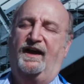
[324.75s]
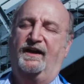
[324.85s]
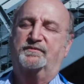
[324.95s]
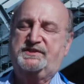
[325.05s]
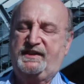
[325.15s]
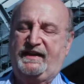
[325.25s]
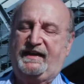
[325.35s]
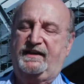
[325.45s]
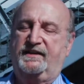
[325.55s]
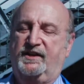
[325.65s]
I was
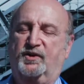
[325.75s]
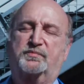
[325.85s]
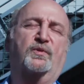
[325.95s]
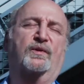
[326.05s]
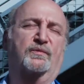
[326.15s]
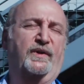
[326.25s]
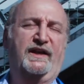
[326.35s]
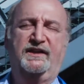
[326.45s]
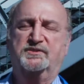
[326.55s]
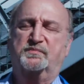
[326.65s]
sitting in an airport
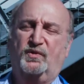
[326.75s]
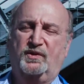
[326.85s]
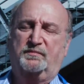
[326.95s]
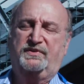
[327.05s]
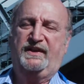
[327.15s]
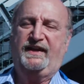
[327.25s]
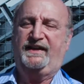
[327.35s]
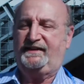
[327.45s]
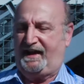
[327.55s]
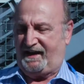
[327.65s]
waiting to board a plane,